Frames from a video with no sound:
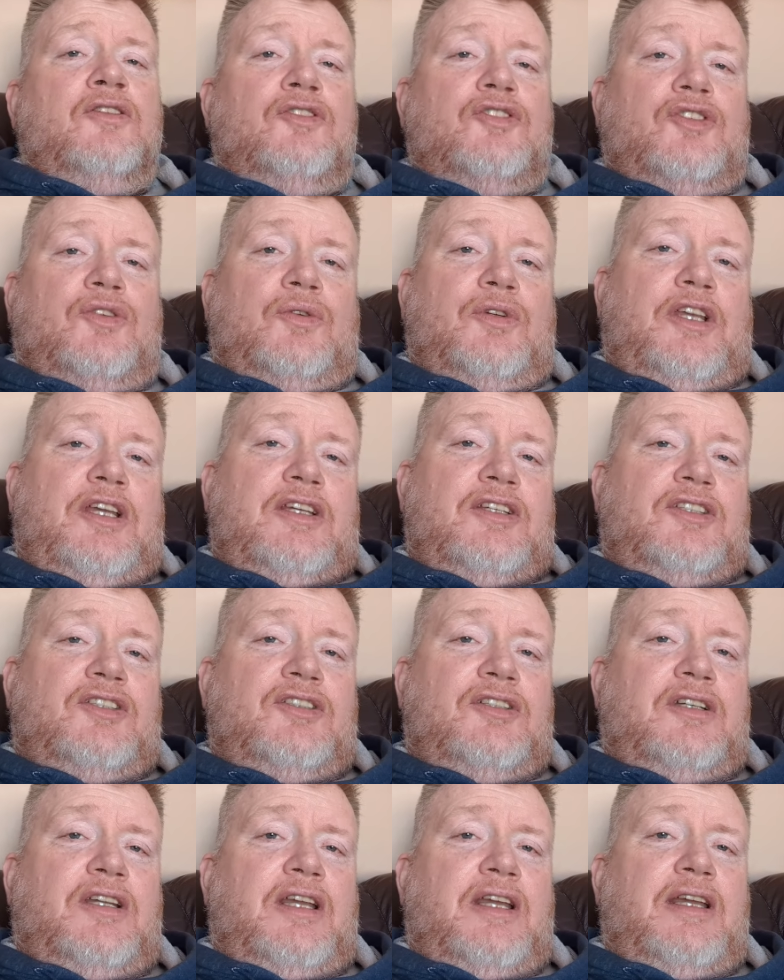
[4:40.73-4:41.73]
So
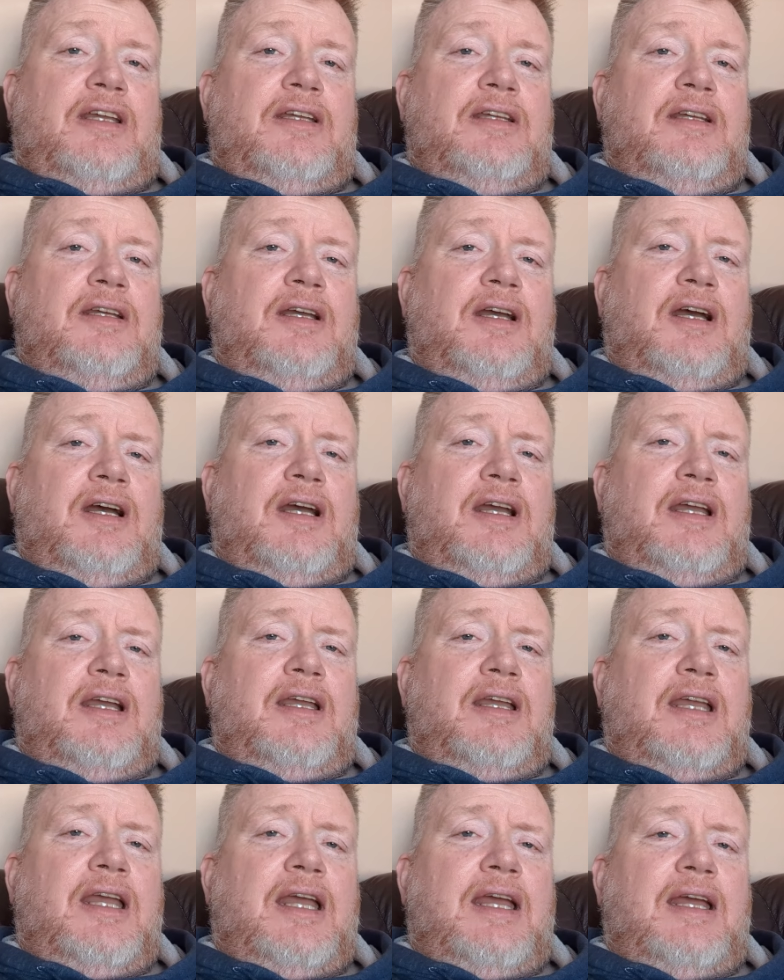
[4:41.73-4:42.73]
yesterday I
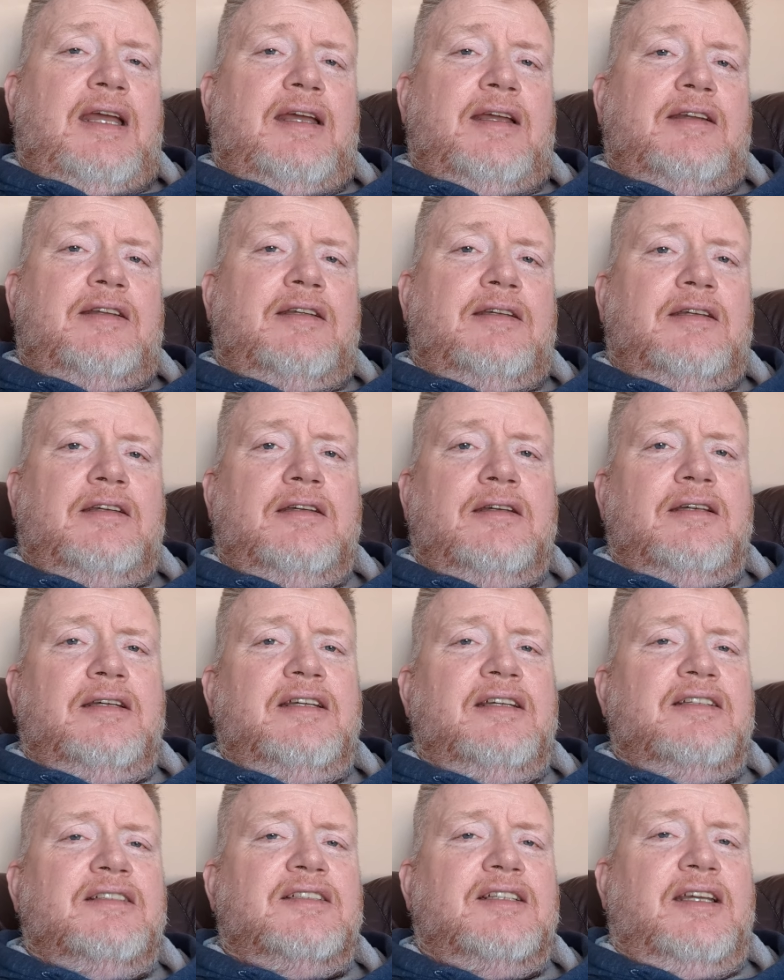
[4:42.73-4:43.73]
had
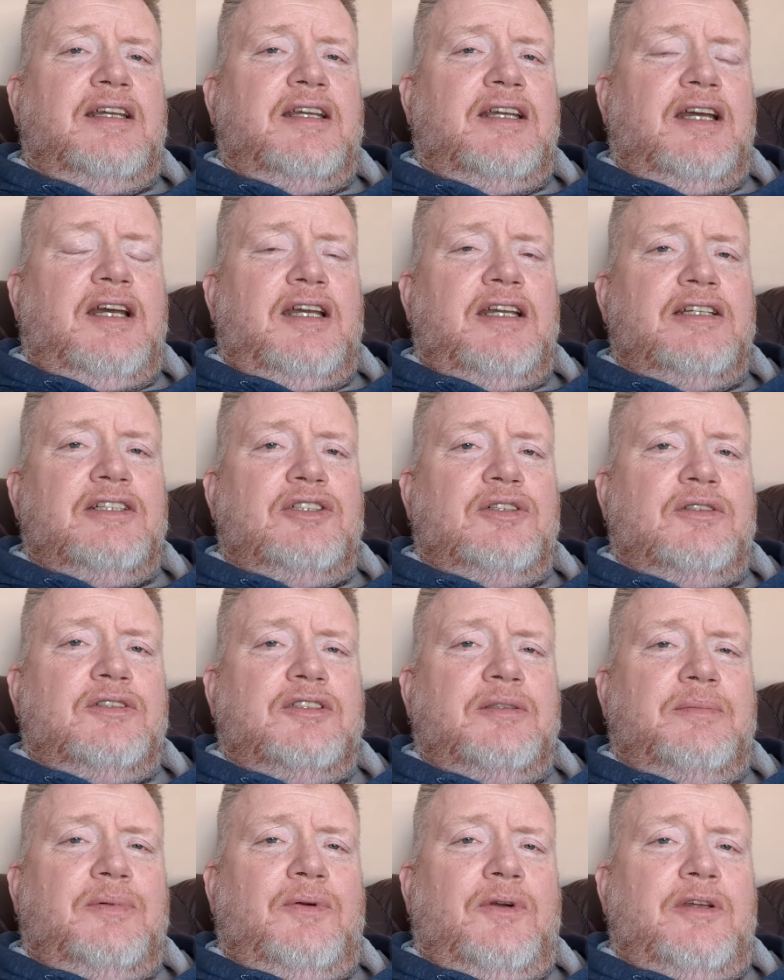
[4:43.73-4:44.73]
a
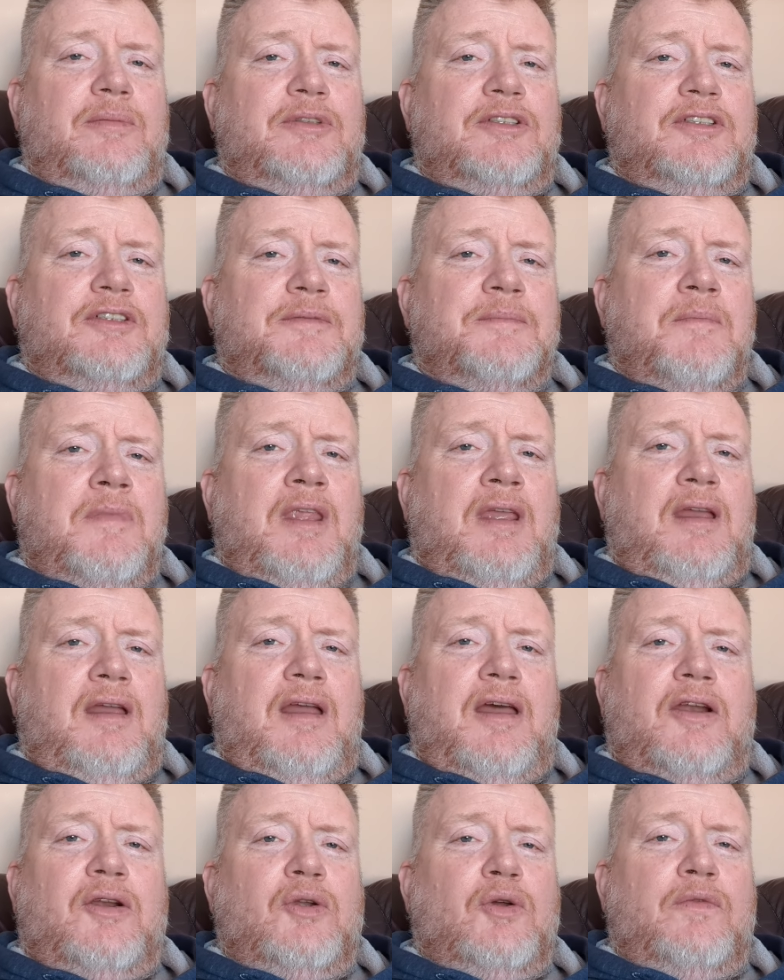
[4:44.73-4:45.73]
psychiatrist appointment.
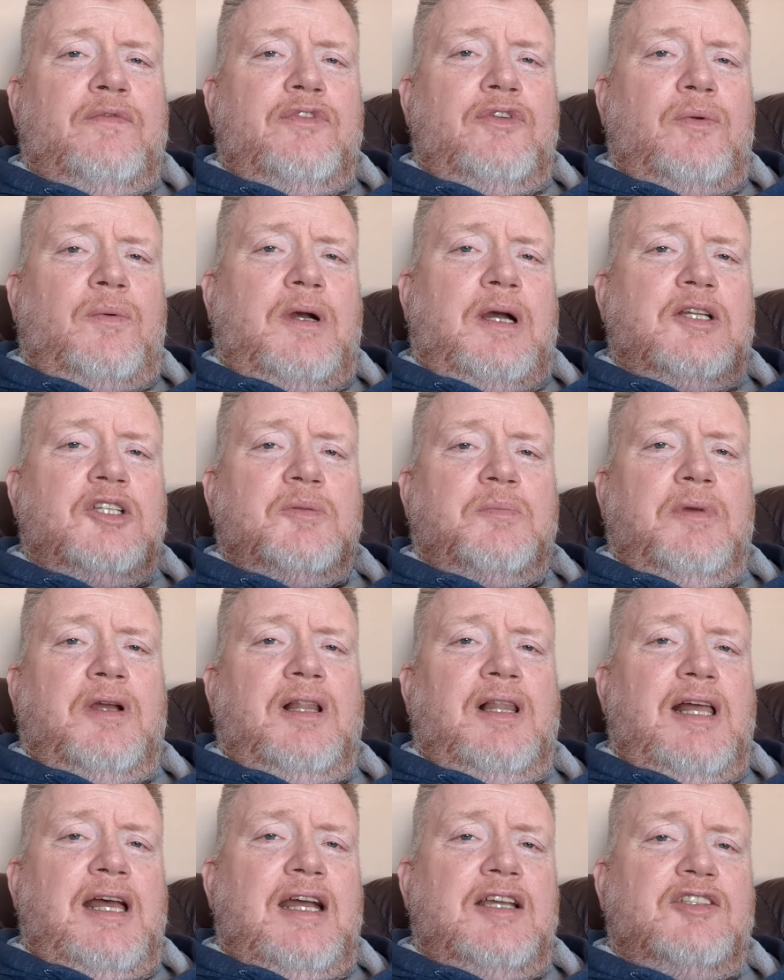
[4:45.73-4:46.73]
I don't know if you watched my
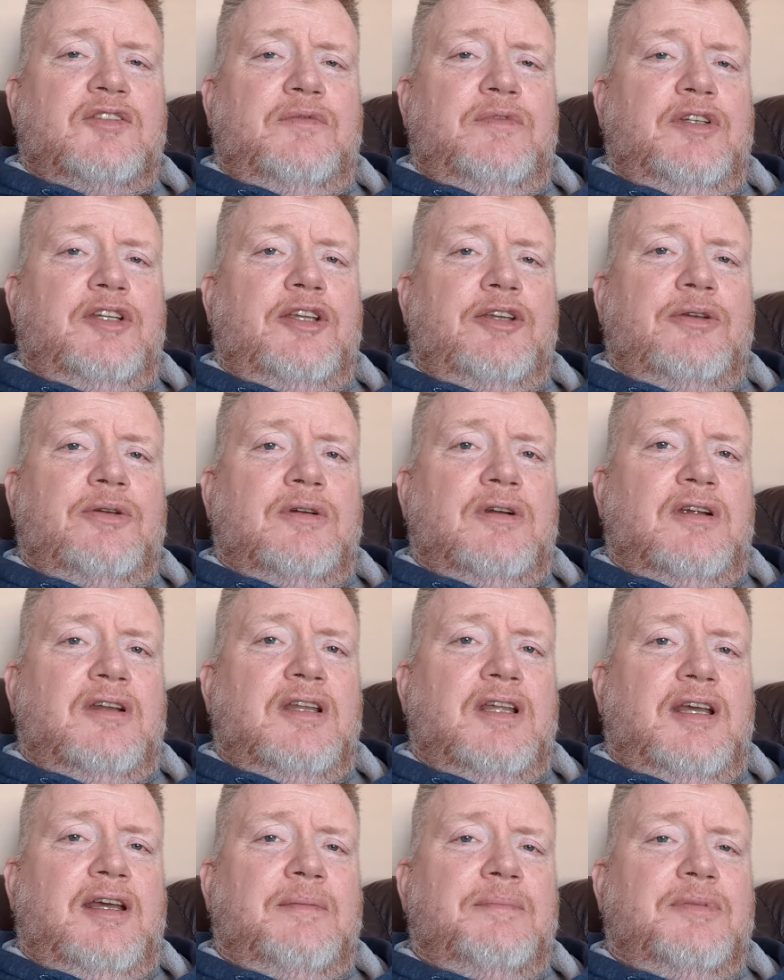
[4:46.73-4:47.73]
last video or
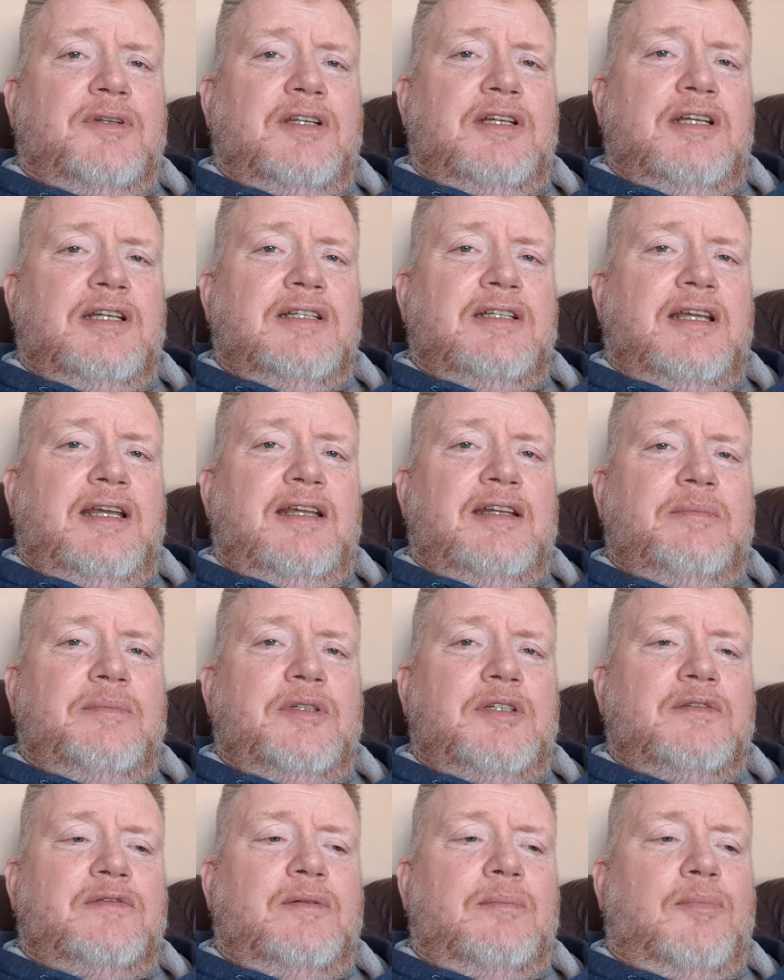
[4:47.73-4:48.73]
not, but I'd had a
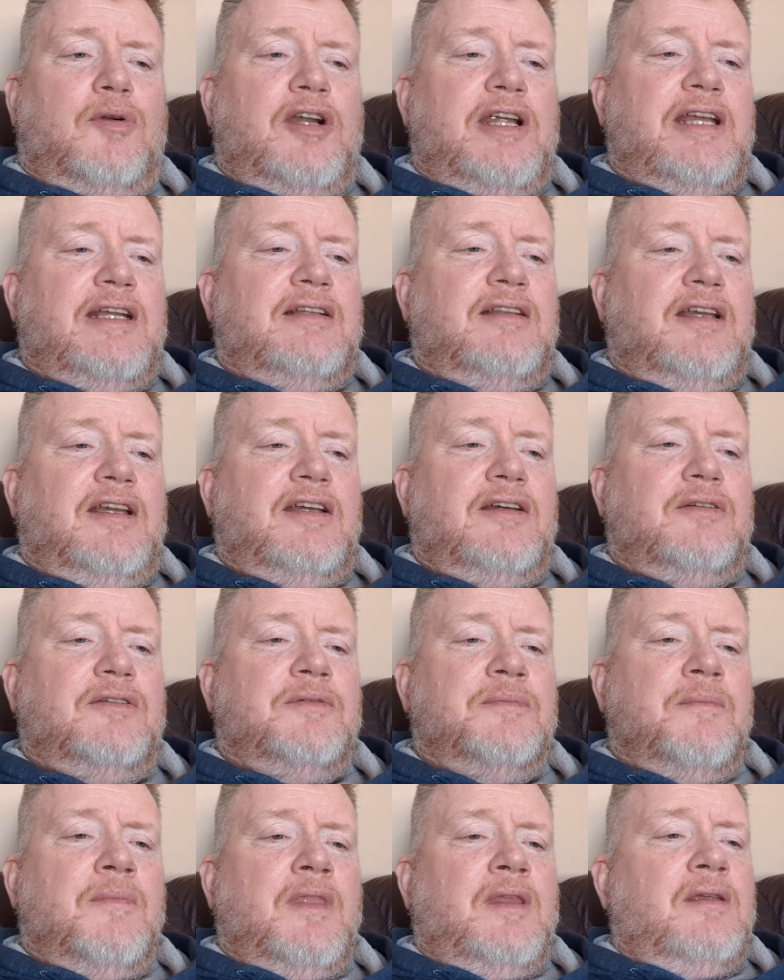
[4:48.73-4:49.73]
bit of a breakdown
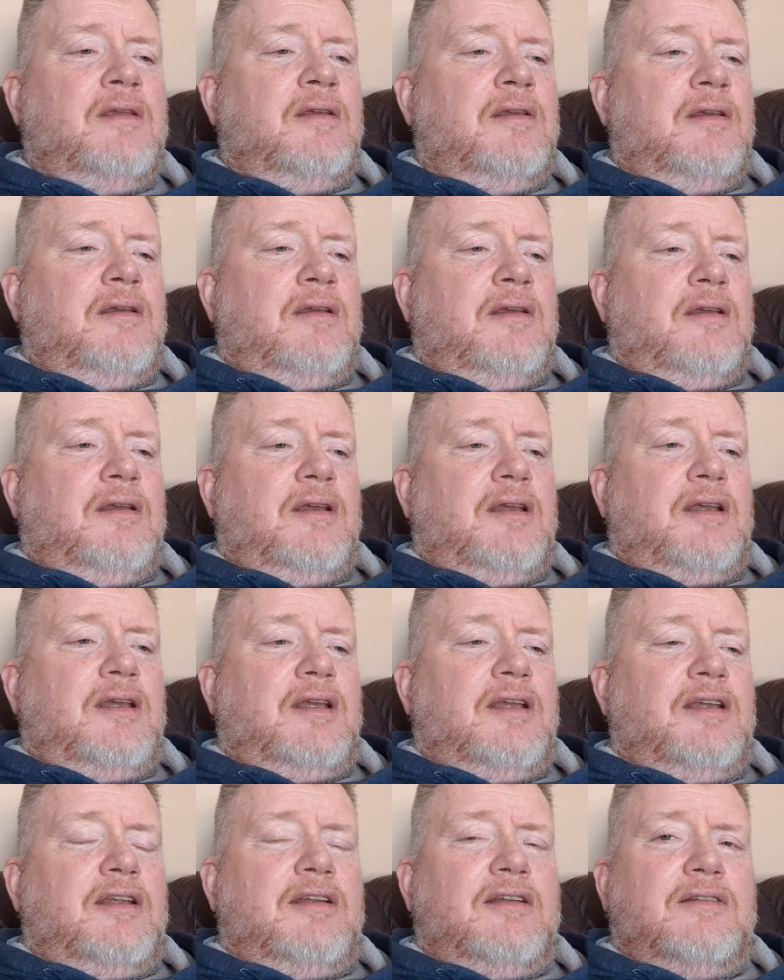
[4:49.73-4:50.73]

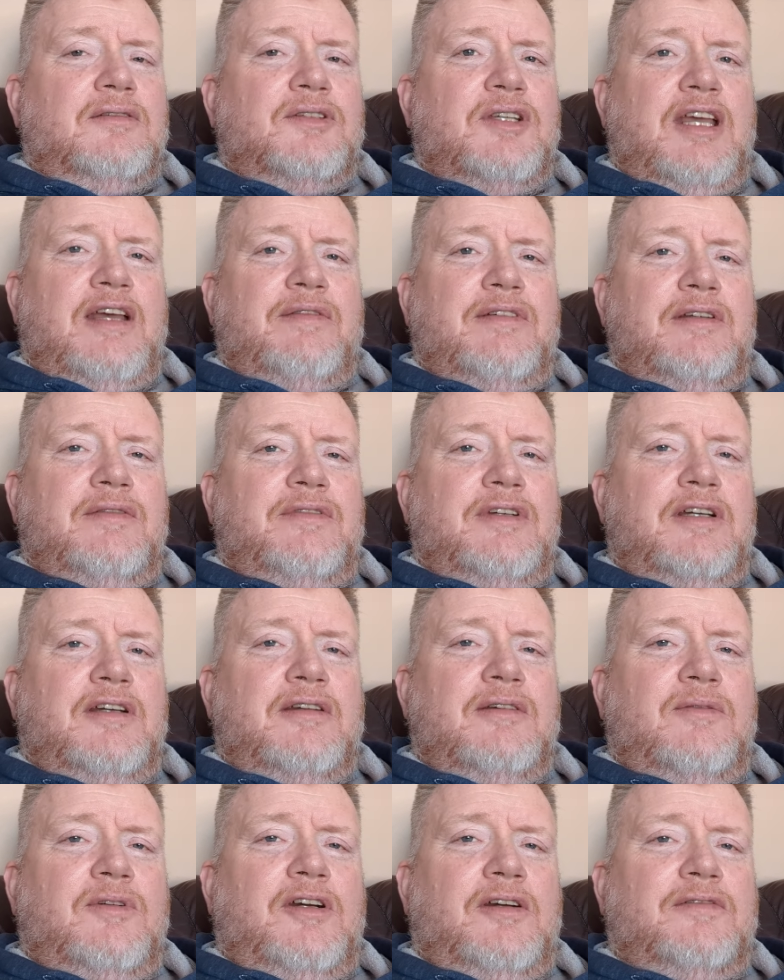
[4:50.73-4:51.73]
and was having a
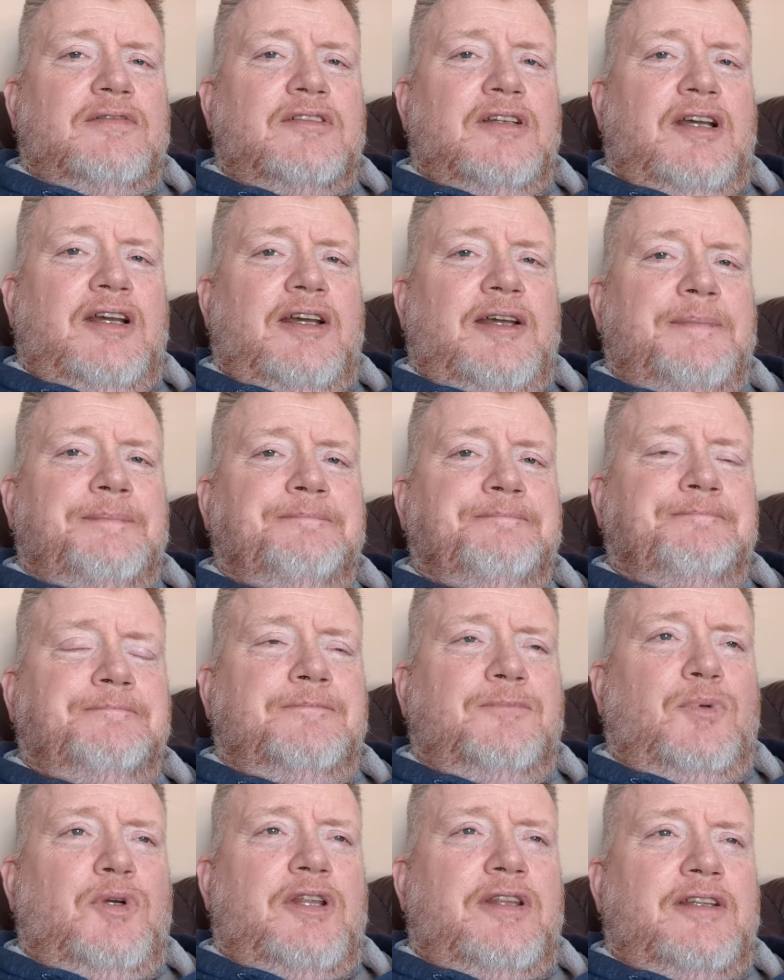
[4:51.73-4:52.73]
very rough time
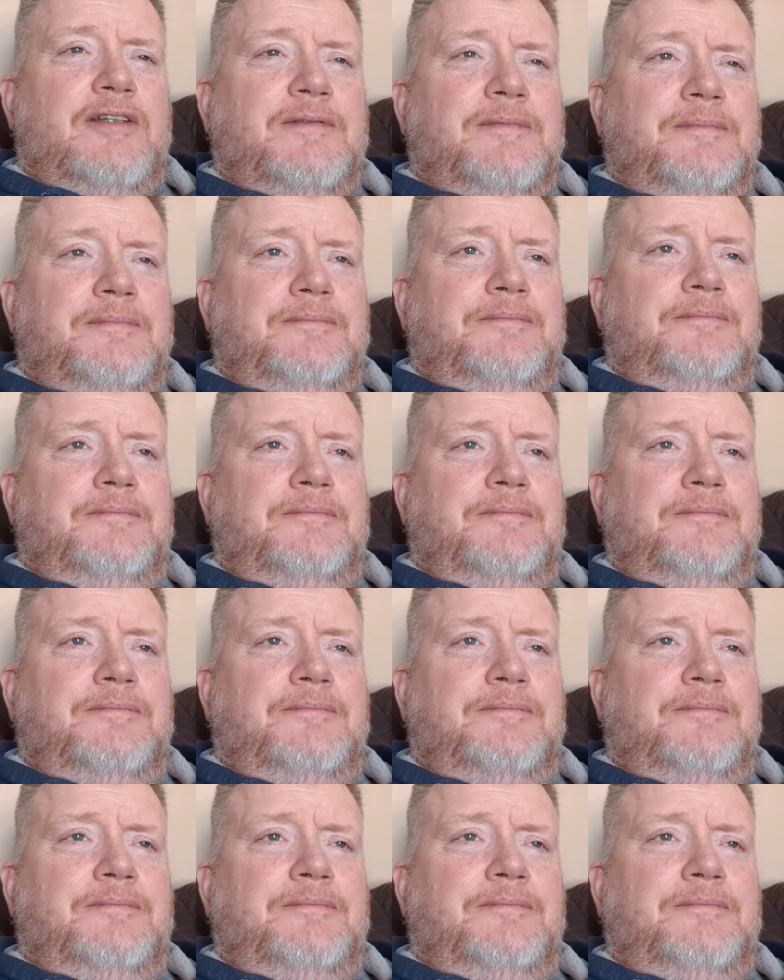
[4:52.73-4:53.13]
with it.